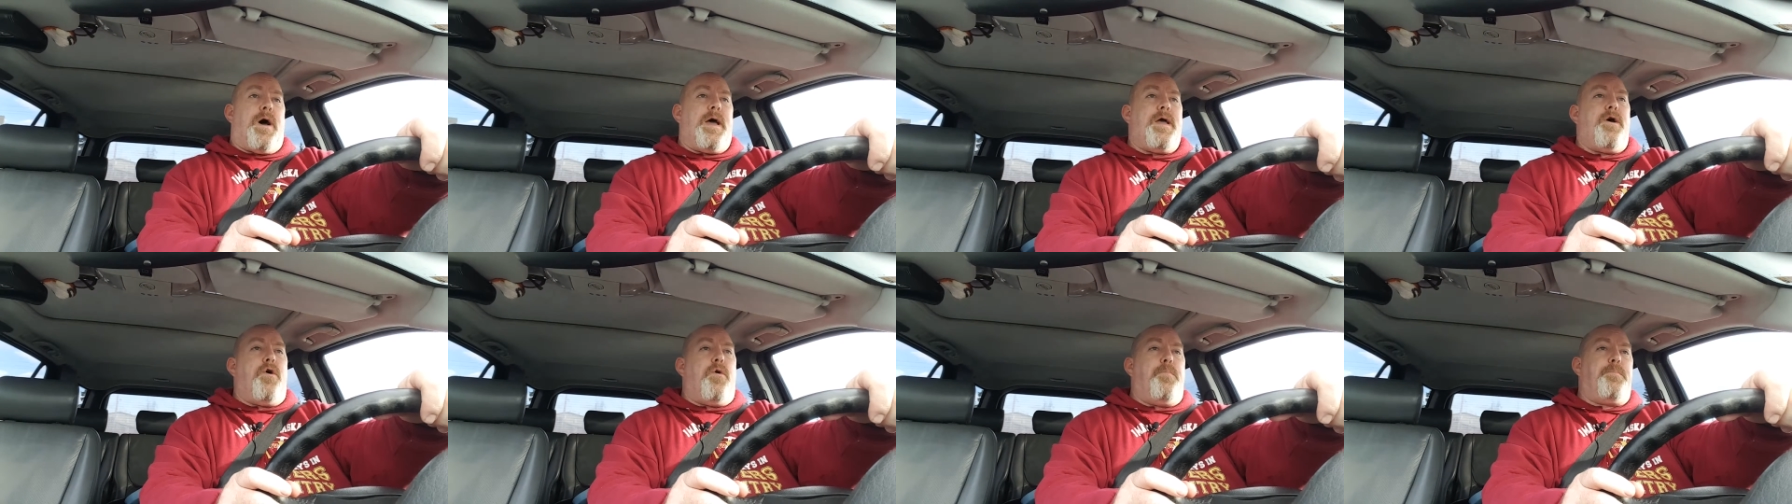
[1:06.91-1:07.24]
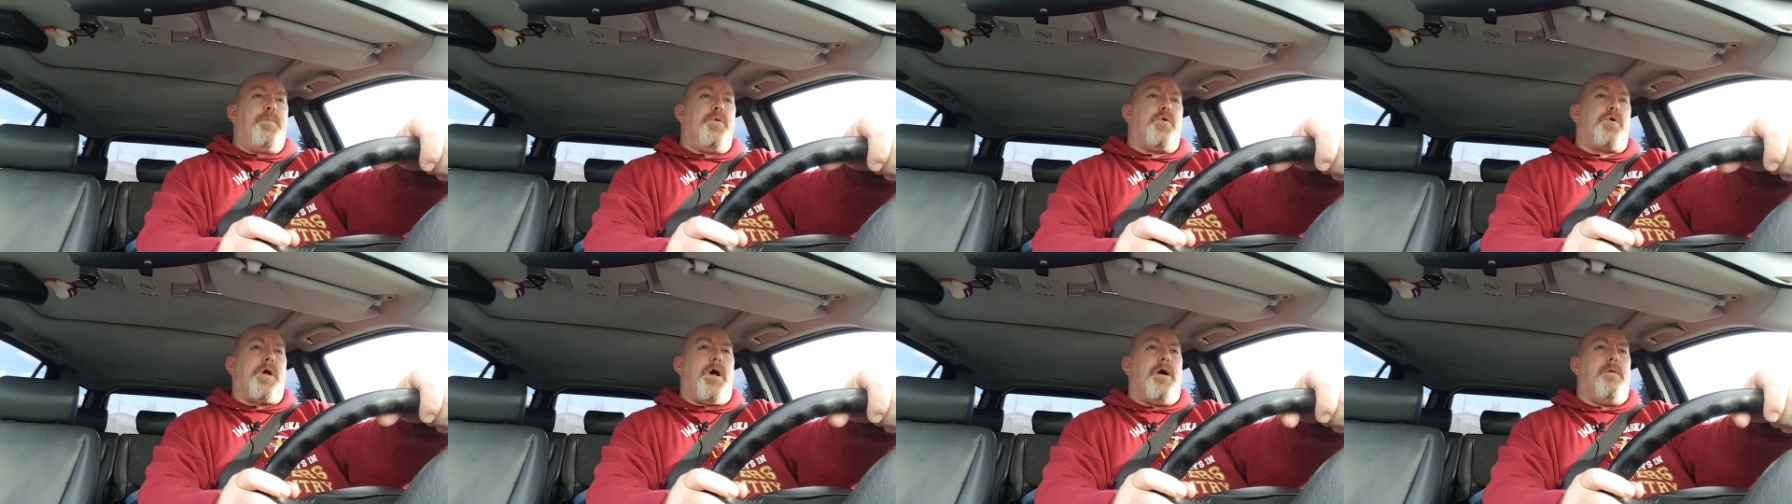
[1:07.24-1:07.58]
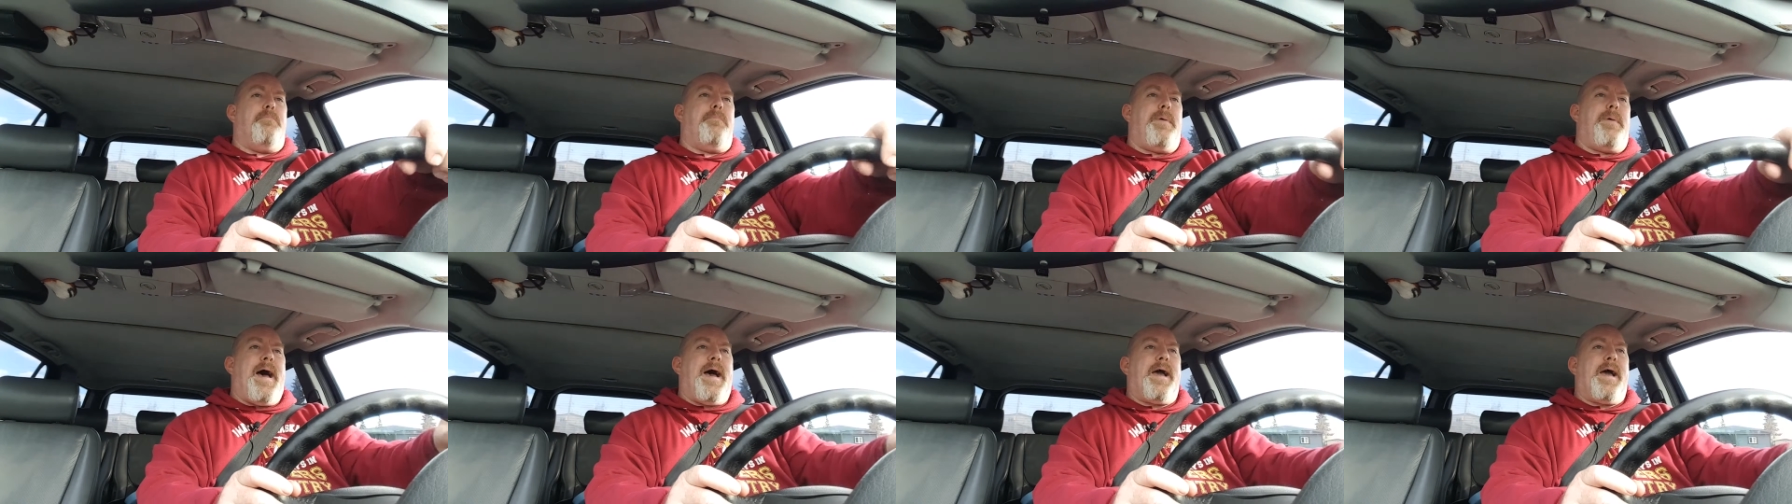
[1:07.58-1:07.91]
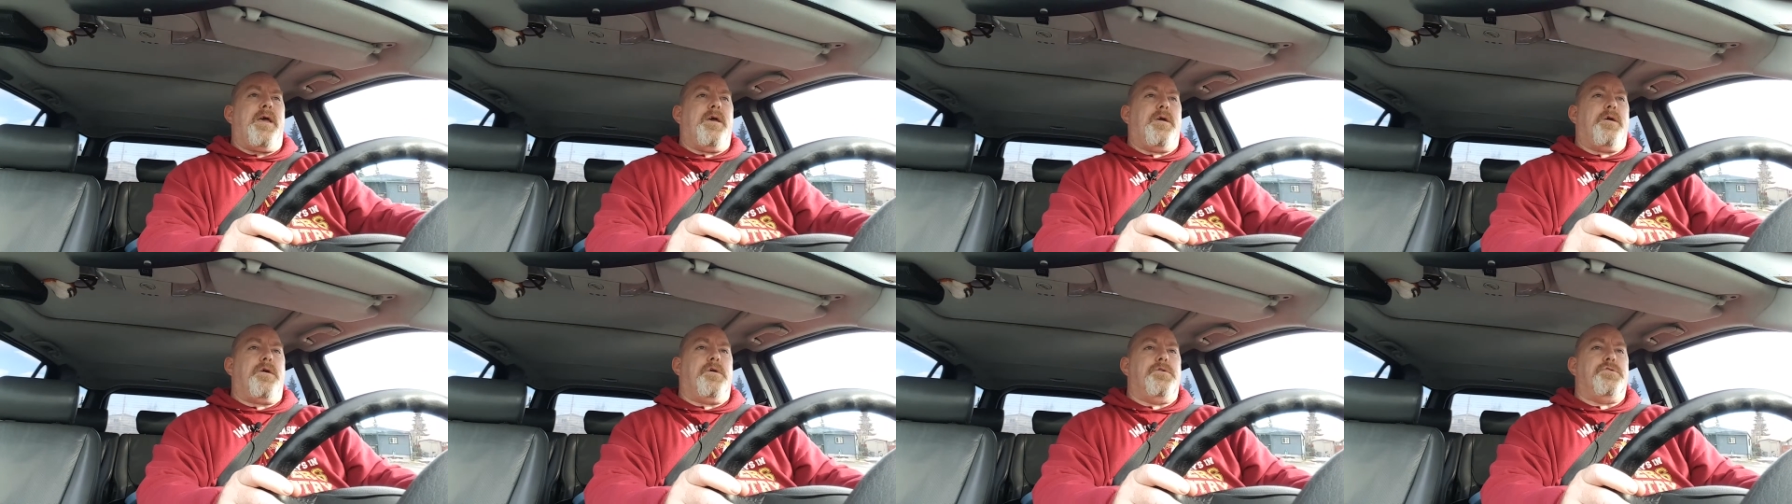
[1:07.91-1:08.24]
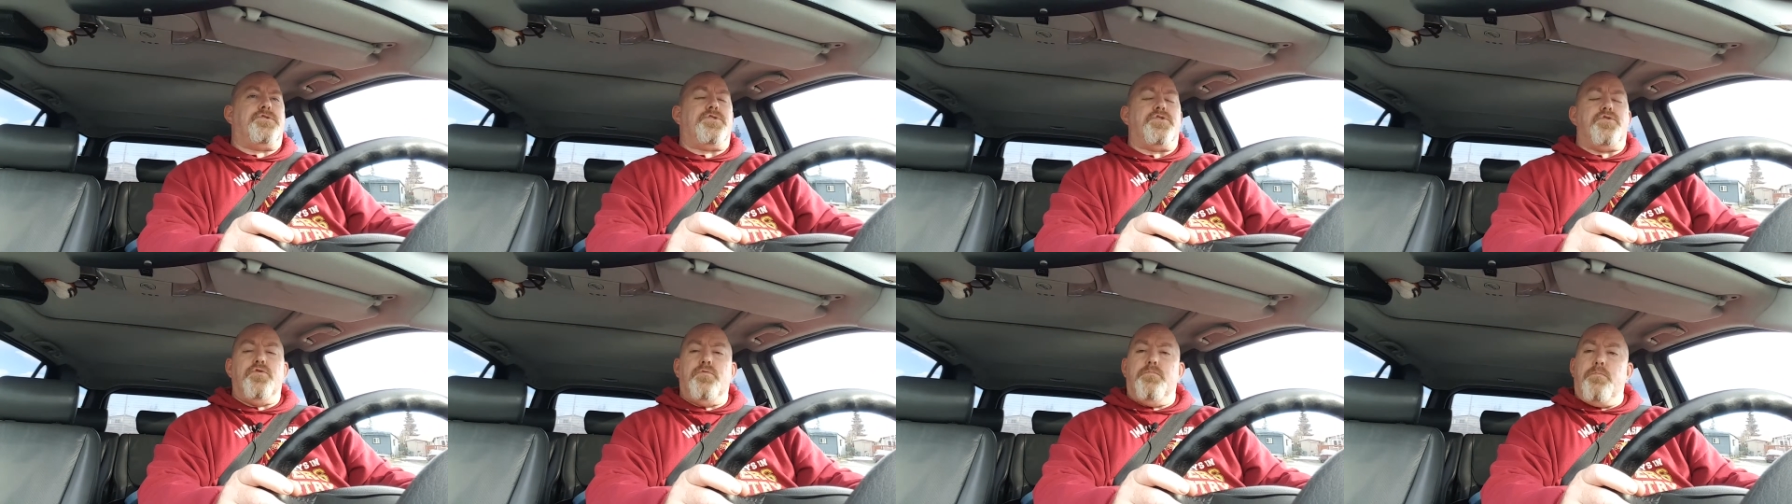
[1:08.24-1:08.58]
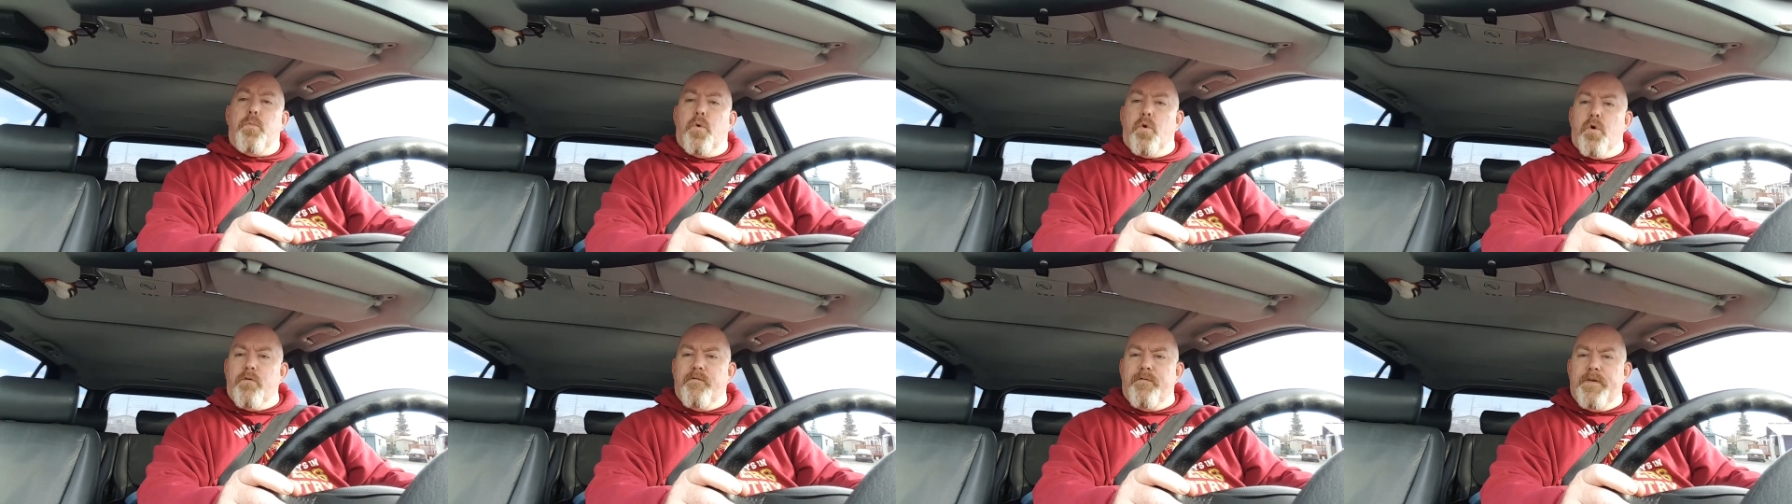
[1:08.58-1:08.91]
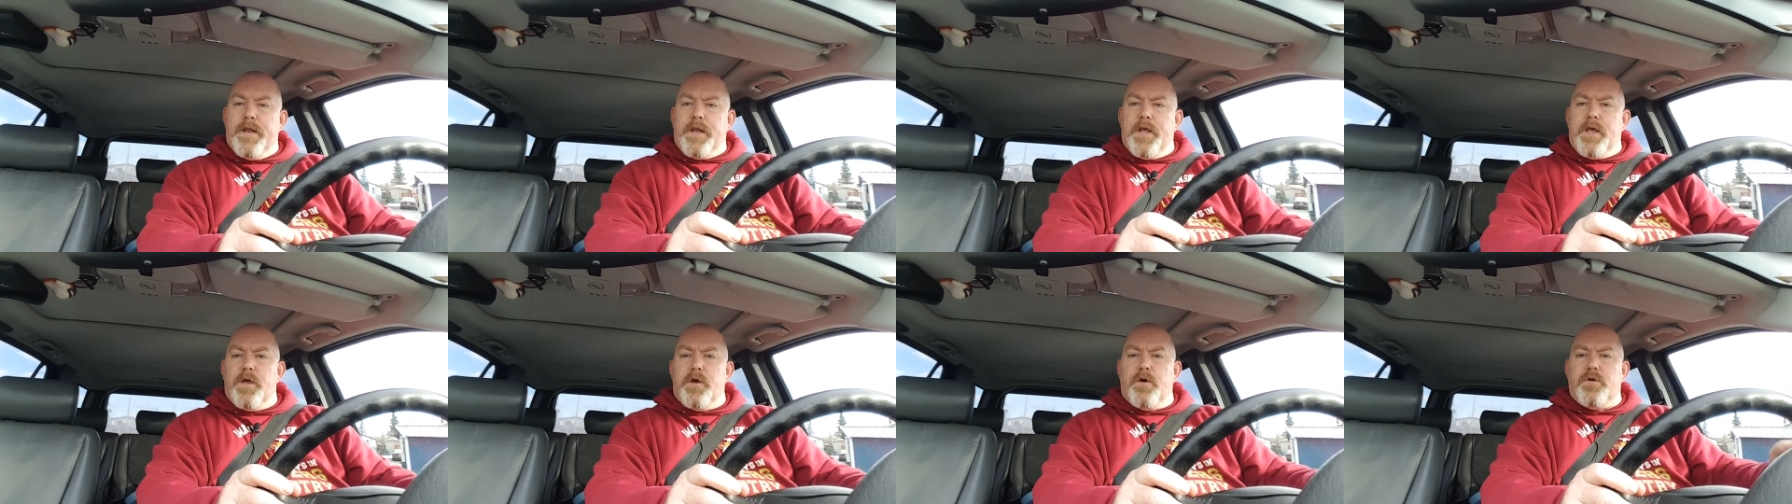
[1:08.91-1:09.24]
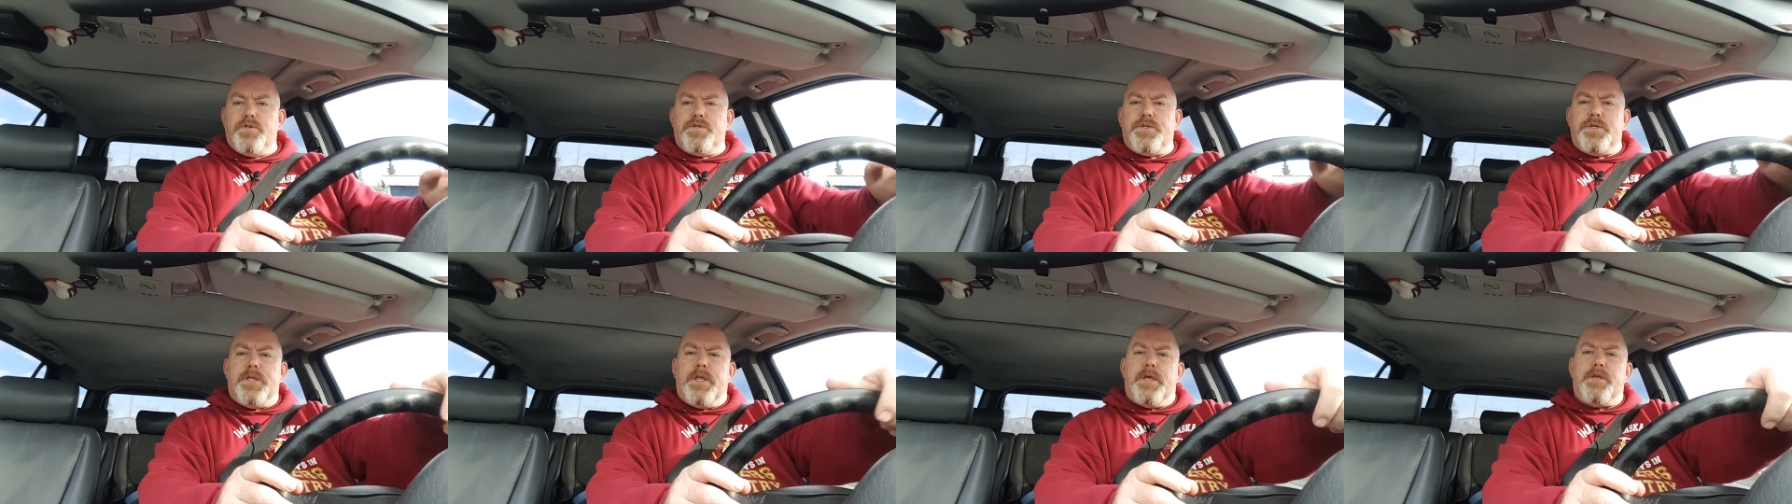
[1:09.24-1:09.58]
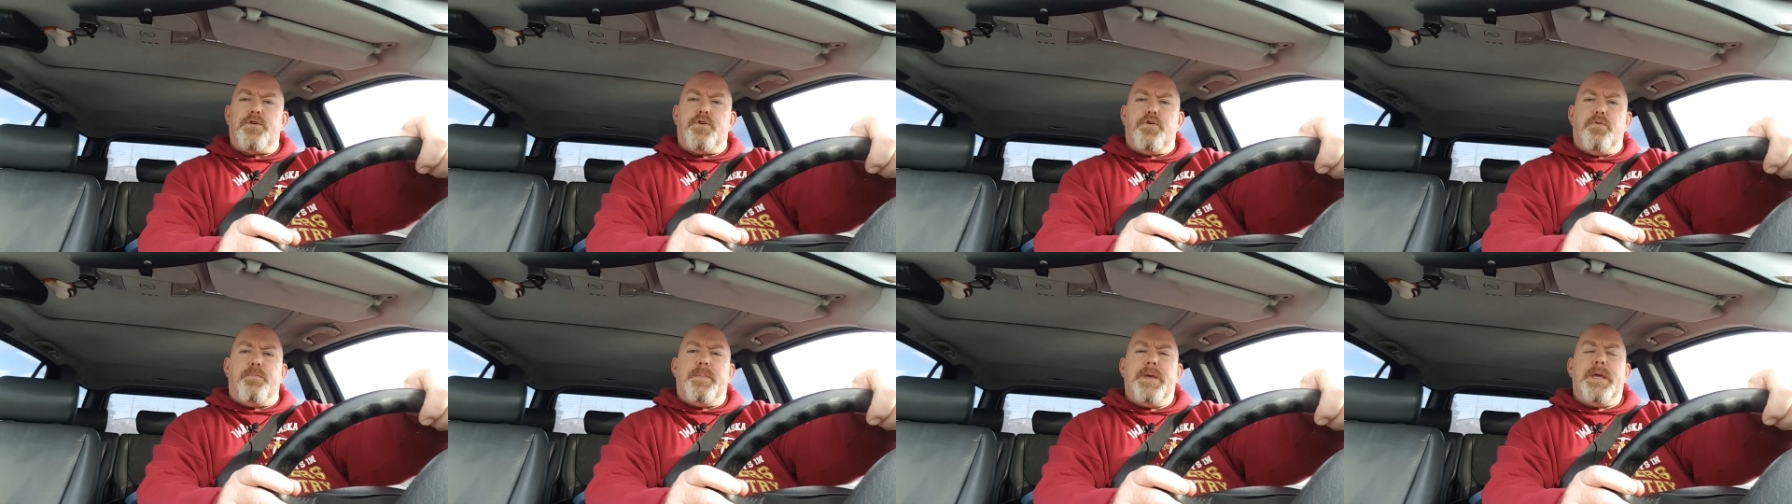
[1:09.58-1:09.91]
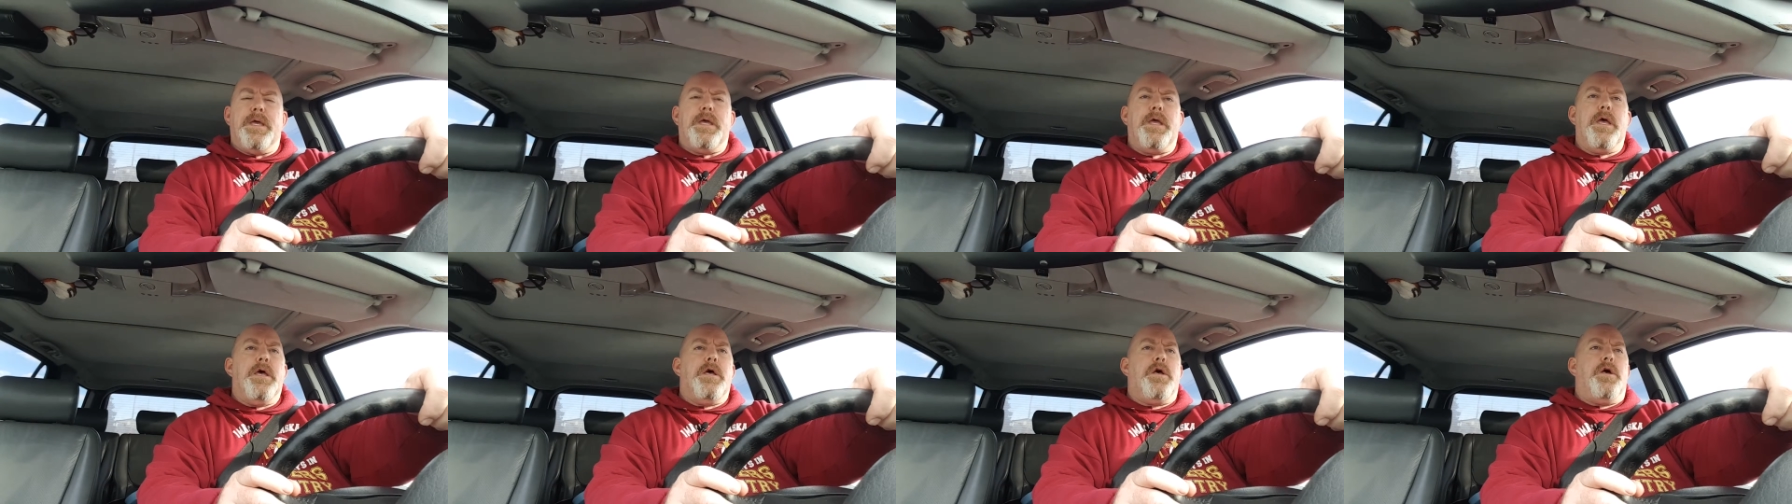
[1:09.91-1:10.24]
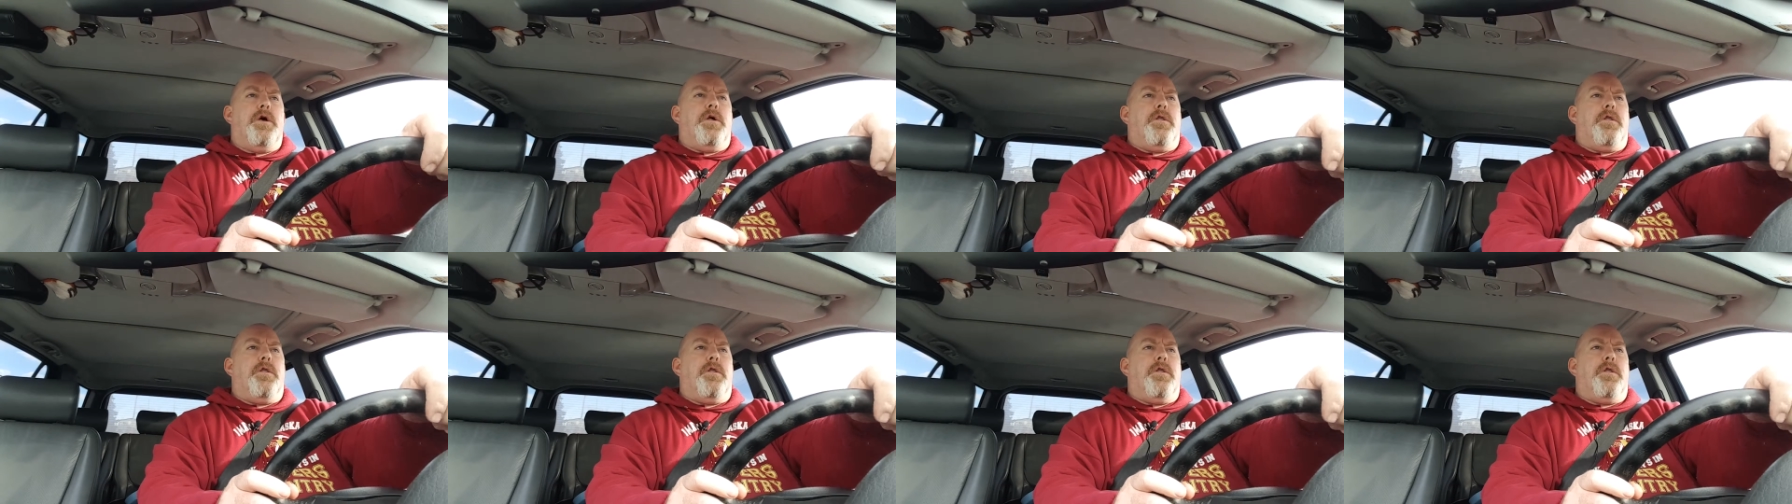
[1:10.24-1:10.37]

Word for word: I hope you'll come back and consume more videos and that you'll be